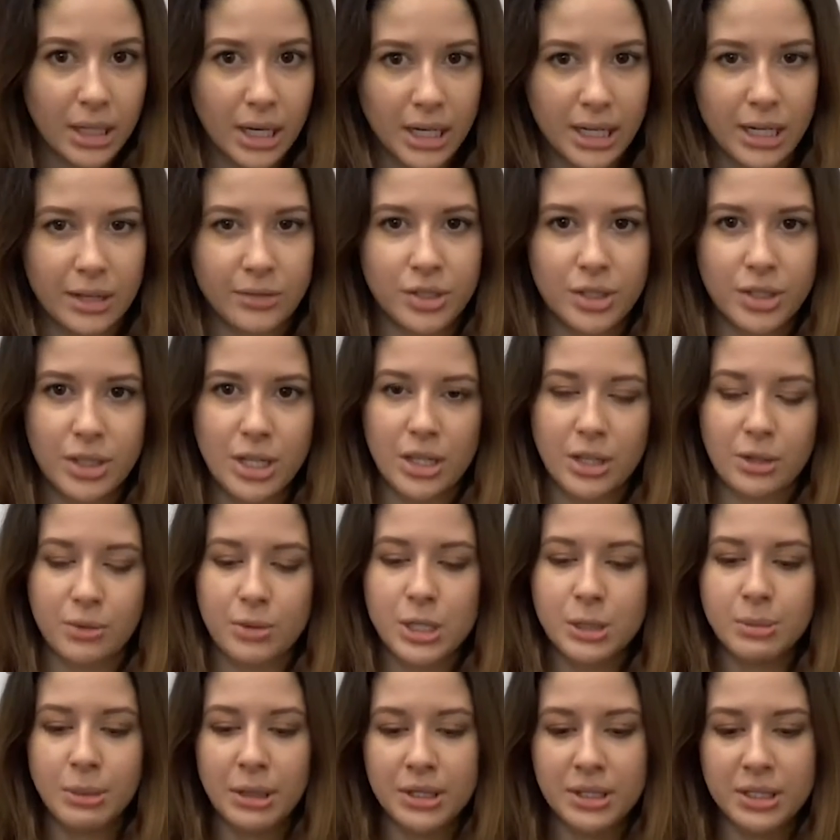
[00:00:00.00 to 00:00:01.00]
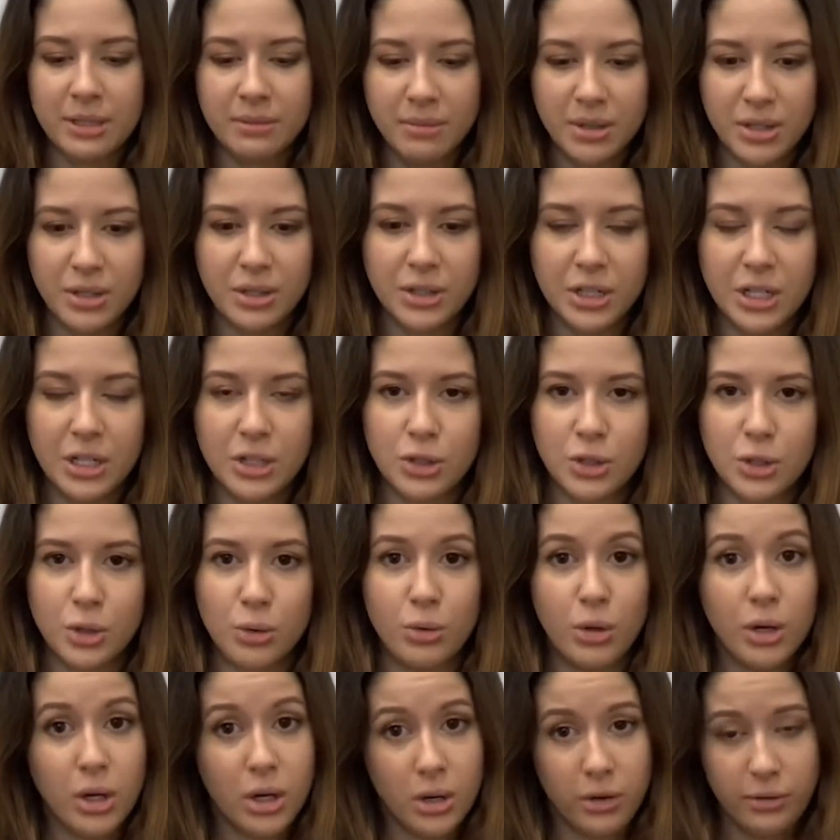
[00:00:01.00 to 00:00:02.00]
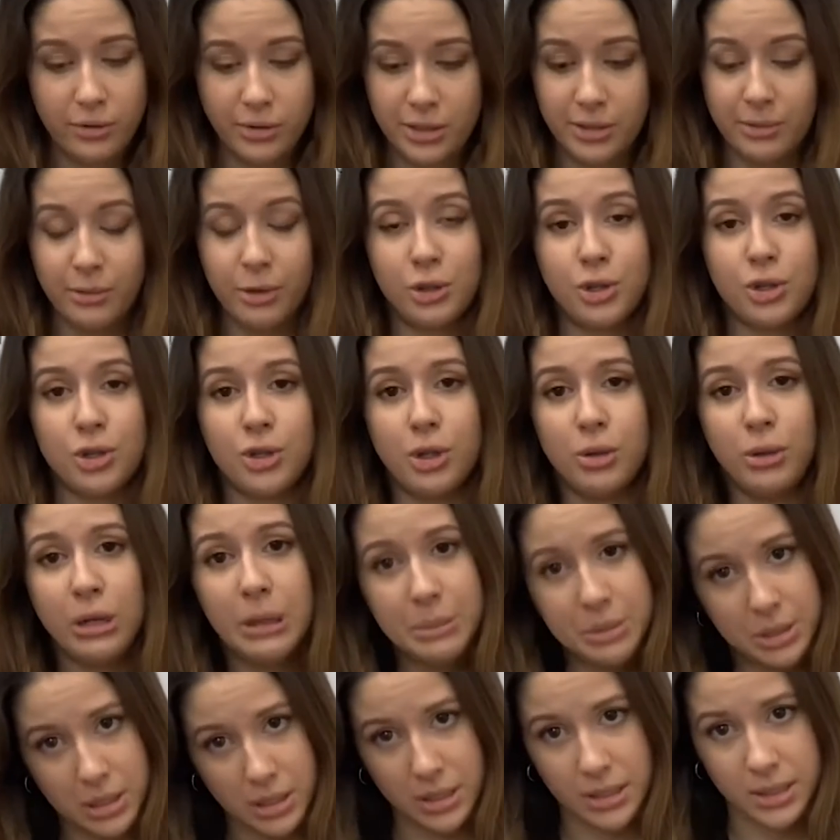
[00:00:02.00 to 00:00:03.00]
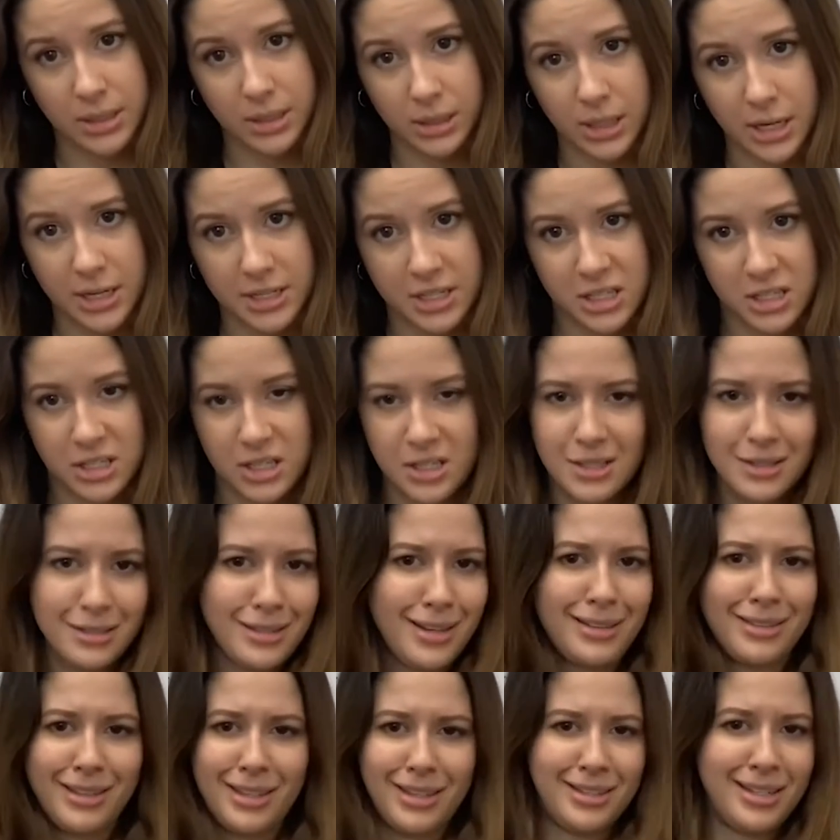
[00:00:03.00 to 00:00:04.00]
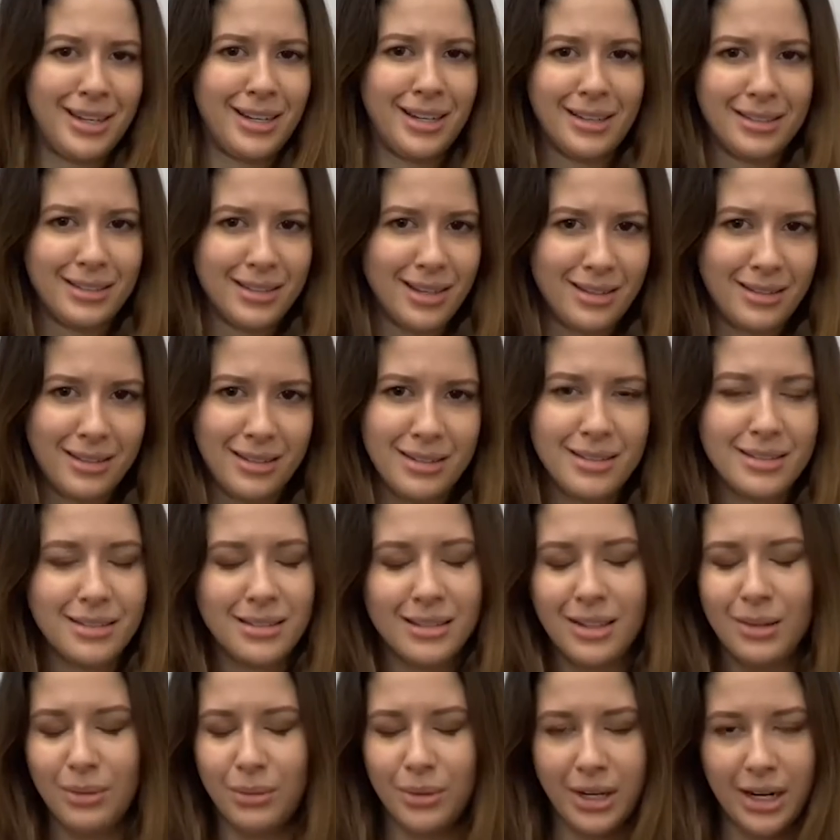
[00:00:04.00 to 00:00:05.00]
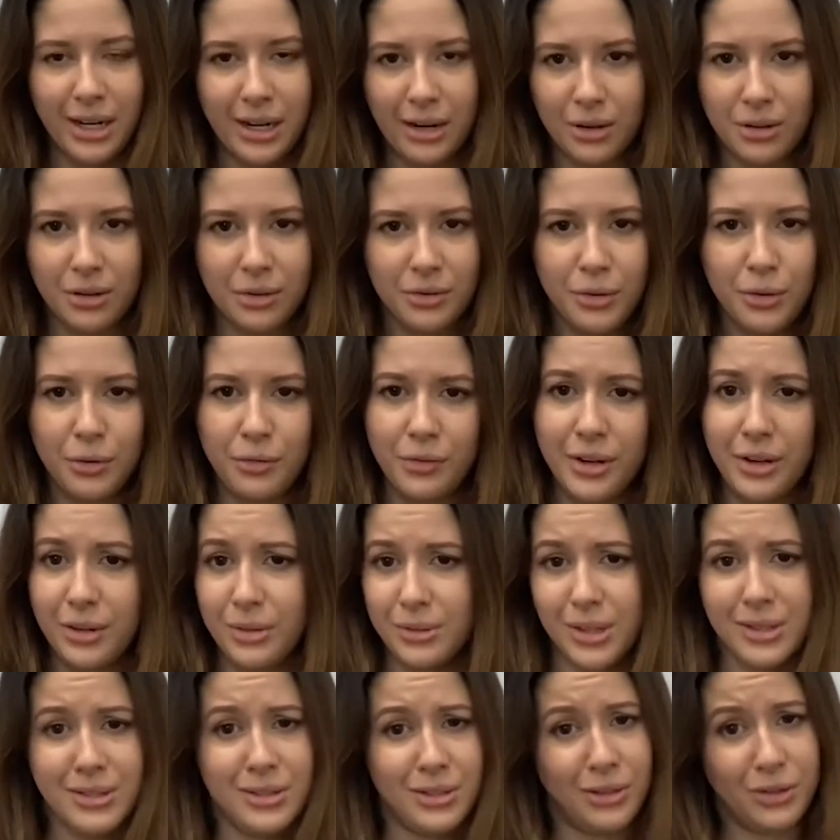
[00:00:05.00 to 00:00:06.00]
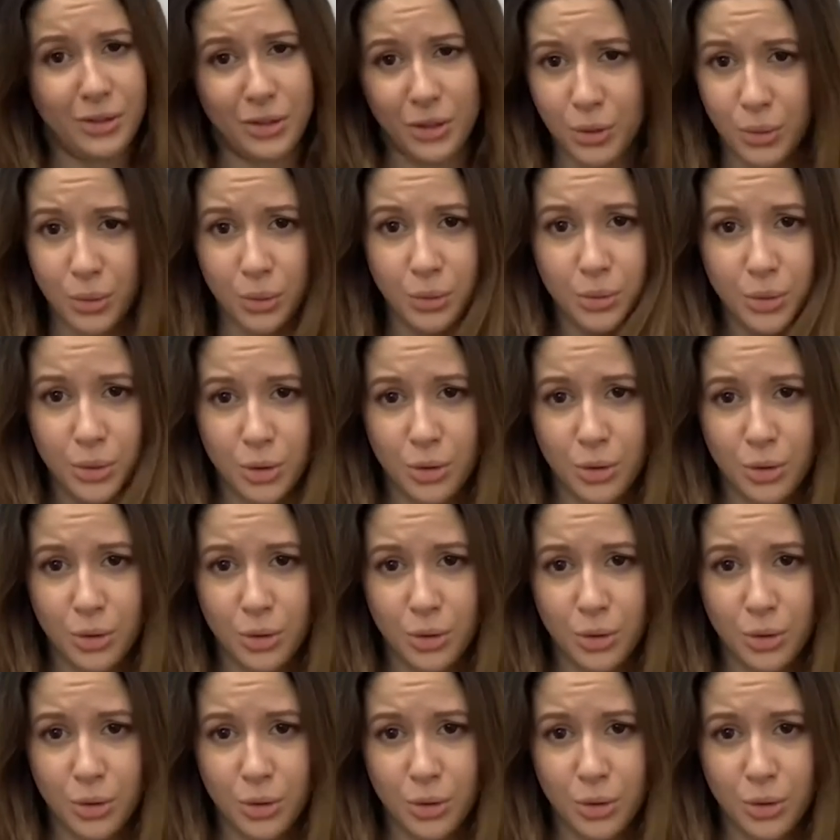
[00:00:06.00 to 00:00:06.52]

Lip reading: I have to take the responsibility to, first of all, show up to these classes, because it's not like they take attendance. They don't care. If you fail, that's on you.